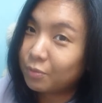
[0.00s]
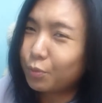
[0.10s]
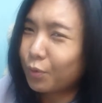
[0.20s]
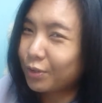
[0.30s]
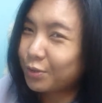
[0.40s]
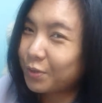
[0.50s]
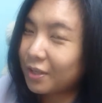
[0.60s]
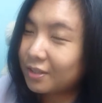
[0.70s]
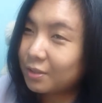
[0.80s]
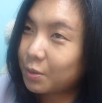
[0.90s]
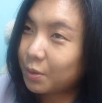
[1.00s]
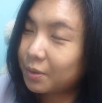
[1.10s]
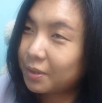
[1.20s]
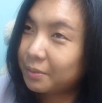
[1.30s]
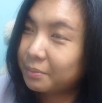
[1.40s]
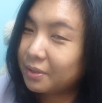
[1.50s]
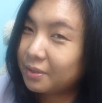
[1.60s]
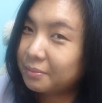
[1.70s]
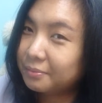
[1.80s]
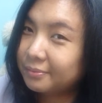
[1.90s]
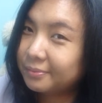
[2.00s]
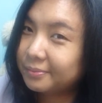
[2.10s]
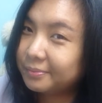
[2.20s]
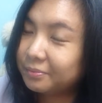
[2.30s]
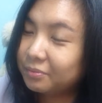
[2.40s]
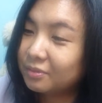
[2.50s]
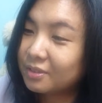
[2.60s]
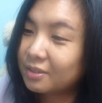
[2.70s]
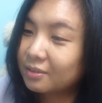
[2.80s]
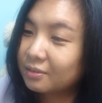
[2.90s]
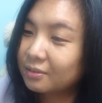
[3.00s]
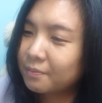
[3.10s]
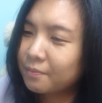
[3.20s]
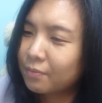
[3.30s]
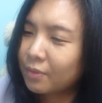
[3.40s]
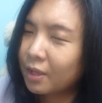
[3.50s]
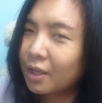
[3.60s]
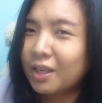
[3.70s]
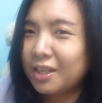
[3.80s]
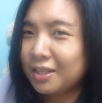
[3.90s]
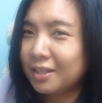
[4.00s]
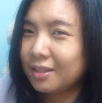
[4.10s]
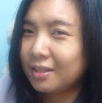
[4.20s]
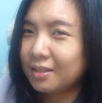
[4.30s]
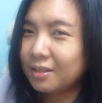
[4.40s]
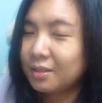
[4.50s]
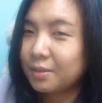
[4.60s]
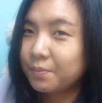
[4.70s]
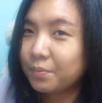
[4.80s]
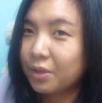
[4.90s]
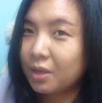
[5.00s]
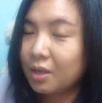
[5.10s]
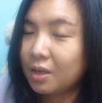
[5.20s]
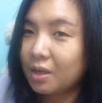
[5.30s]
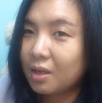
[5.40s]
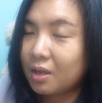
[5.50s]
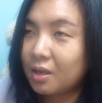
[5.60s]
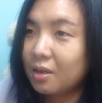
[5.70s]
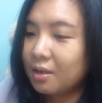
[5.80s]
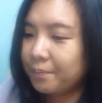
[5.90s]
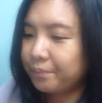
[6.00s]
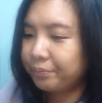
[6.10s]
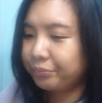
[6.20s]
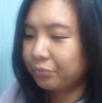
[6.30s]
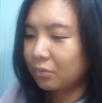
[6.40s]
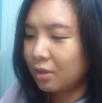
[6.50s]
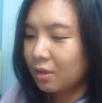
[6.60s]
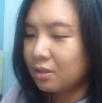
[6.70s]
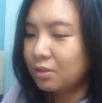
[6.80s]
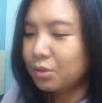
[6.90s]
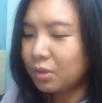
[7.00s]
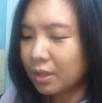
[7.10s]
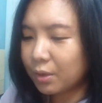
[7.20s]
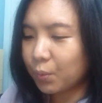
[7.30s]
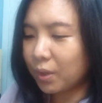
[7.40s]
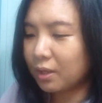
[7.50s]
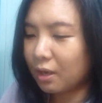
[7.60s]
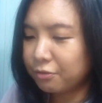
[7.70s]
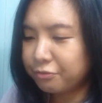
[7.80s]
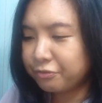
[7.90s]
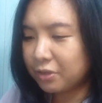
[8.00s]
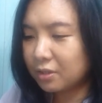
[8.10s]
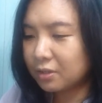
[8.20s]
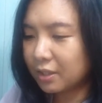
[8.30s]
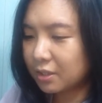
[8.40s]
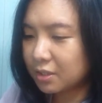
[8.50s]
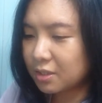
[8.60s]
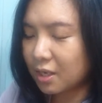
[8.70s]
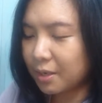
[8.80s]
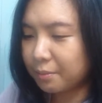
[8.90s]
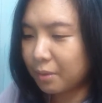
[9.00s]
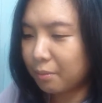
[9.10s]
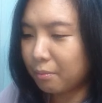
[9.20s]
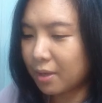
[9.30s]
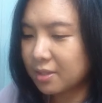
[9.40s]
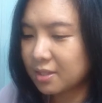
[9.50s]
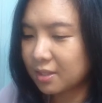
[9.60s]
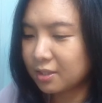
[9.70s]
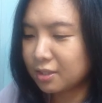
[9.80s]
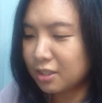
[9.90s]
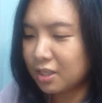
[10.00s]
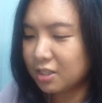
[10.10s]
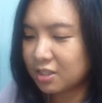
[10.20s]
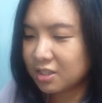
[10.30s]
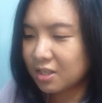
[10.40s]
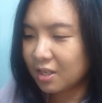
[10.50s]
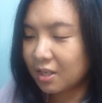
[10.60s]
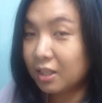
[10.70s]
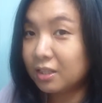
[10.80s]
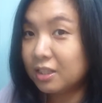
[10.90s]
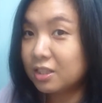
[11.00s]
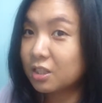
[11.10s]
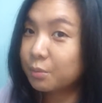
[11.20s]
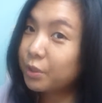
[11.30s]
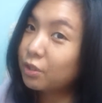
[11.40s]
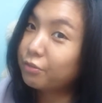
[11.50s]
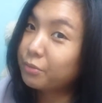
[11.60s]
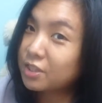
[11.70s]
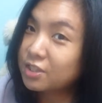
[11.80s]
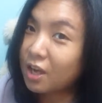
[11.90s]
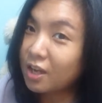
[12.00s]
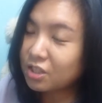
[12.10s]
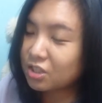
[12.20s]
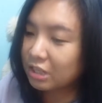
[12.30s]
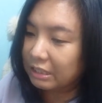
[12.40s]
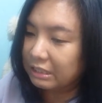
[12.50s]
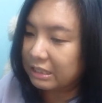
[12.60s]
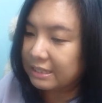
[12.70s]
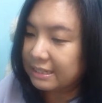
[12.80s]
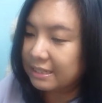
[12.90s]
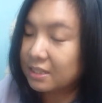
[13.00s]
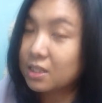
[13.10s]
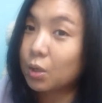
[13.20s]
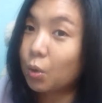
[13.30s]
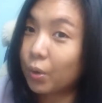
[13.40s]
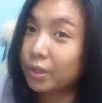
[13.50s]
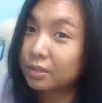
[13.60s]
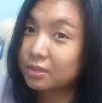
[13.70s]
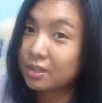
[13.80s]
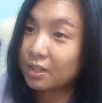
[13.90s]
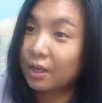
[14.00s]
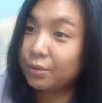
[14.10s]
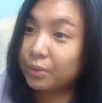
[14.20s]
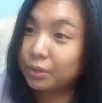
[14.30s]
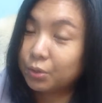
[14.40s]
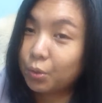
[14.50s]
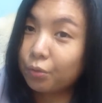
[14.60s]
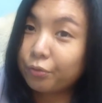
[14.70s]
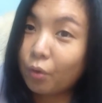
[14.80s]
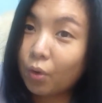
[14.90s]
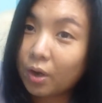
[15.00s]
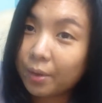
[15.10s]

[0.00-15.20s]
what do I call them um, in the you know like when I feel that uh, my muscle needs a little bit of massage then this is the oils that I will go for